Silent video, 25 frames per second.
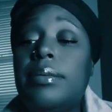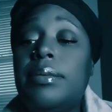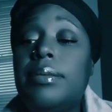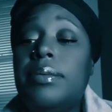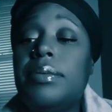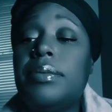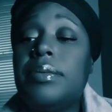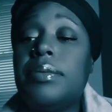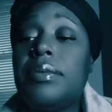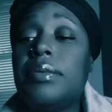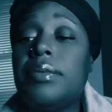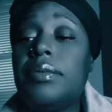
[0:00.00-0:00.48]

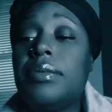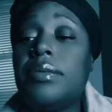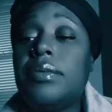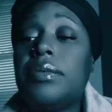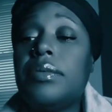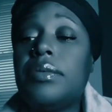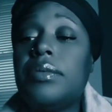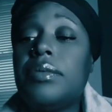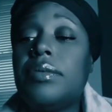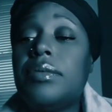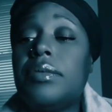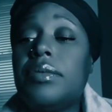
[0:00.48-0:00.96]

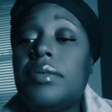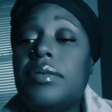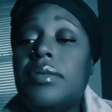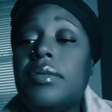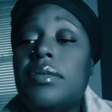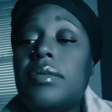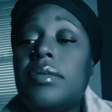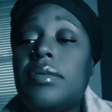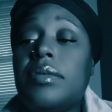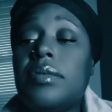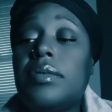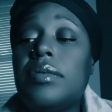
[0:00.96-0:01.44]

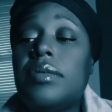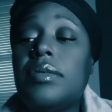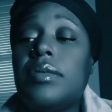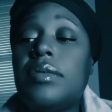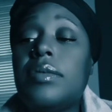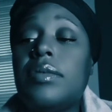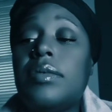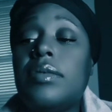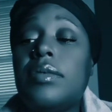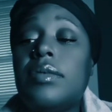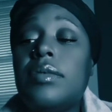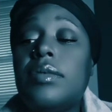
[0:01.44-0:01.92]

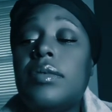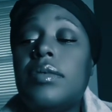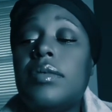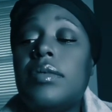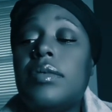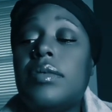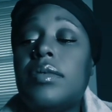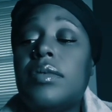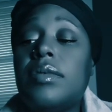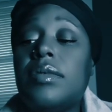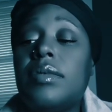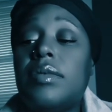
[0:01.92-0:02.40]

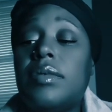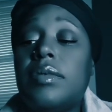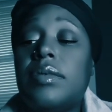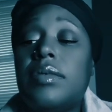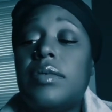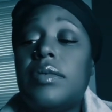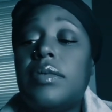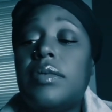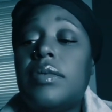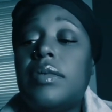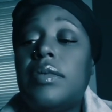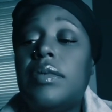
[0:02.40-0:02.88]

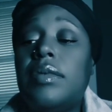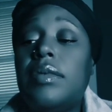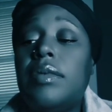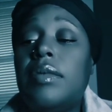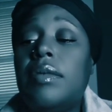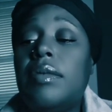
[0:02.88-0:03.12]
[no speech]